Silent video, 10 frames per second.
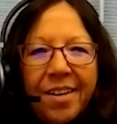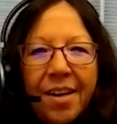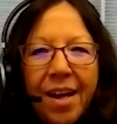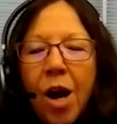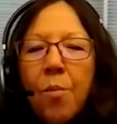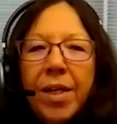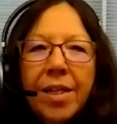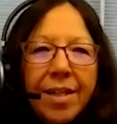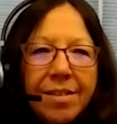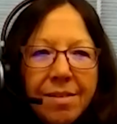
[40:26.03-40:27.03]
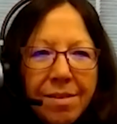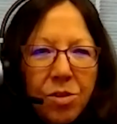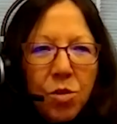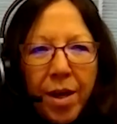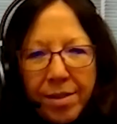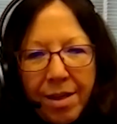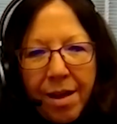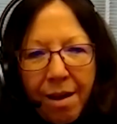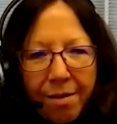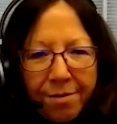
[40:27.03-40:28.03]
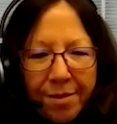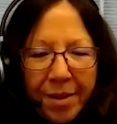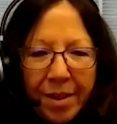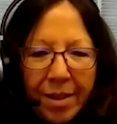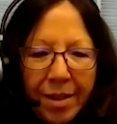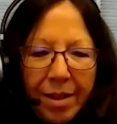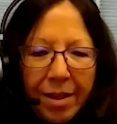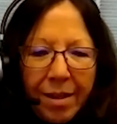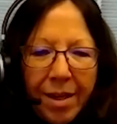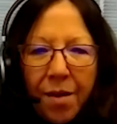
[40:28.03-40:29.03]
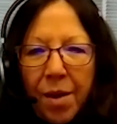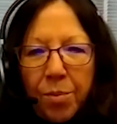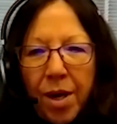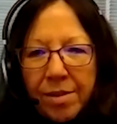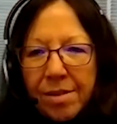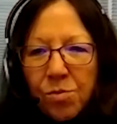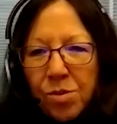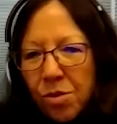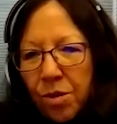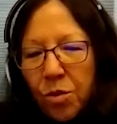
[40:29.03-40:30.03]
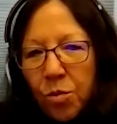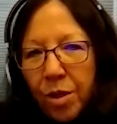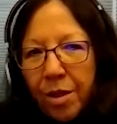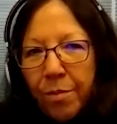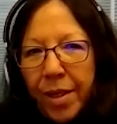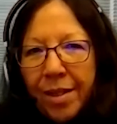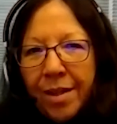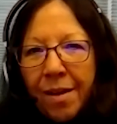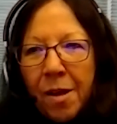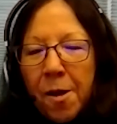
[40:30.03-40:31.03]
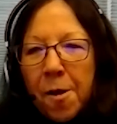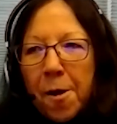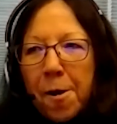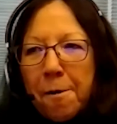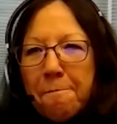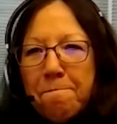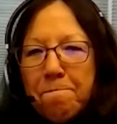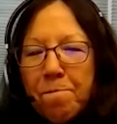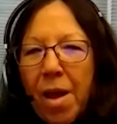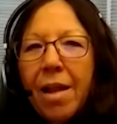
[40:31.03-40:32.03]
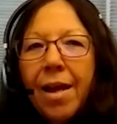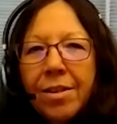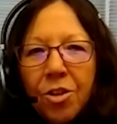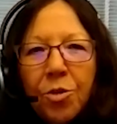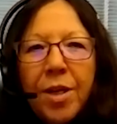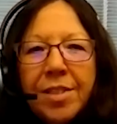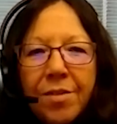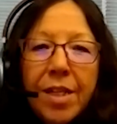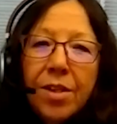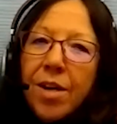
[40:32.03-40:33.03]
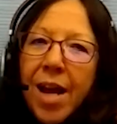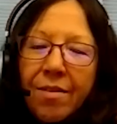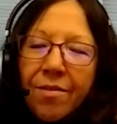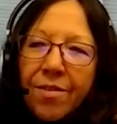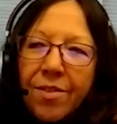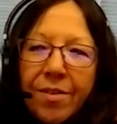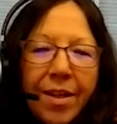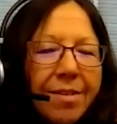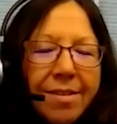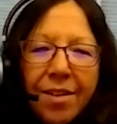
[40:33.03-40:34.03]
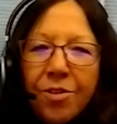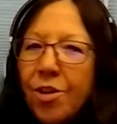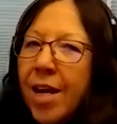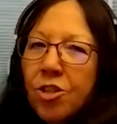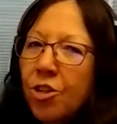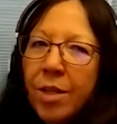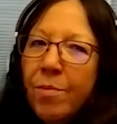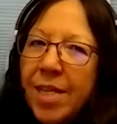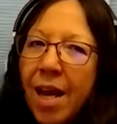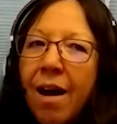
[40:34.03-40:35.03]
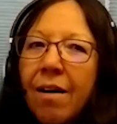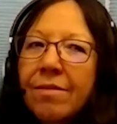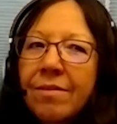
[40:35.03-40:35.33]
how many licenses you had to have and how that process was going to work. But I like the creativity. They're not, like I said, they're not turning me down.